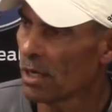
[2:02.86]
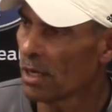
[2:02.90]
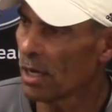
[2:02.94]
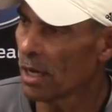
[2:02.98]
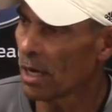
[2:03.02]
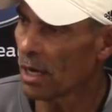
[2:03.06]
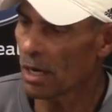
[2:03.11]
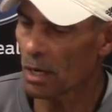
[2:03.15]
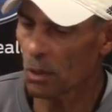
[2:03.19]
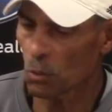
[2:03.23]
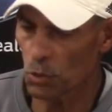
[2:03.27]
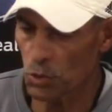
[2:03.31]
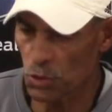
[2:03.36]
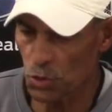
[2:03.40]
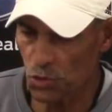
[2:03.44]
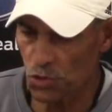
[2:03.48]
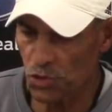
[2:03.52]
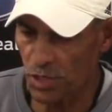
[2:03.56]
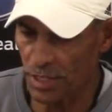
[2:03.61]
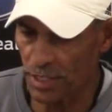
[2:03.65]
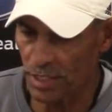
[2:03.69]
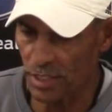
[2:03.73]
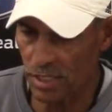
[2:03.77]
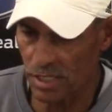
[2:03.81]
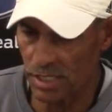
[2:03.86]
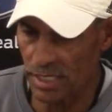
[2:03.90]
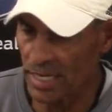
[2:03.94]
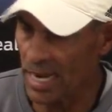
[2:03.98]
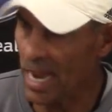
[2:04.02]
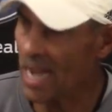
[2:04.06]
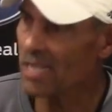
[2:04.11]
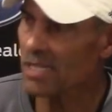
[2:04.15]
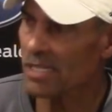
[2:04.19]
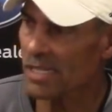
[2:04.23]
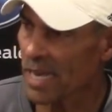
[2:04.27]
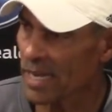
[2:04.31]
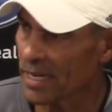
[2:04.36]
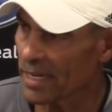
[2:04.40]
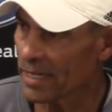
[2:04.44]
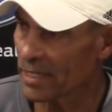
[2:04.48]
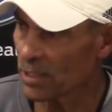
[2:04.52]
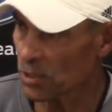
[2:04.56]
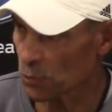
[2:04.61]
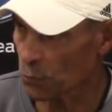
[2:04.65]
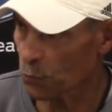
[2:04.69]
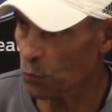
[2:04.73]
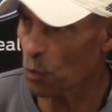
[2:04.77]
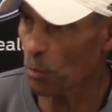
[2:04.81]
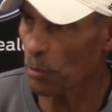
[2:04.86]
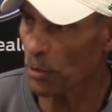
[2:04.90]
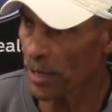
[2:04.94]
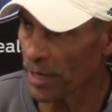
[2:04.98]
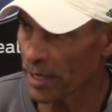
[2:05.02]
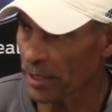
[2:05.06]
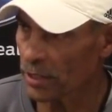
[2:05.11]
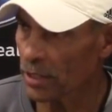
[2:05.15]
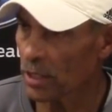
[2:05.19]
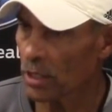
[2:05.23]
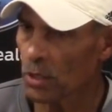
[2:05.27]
when you sit in the seat I sat in as a former head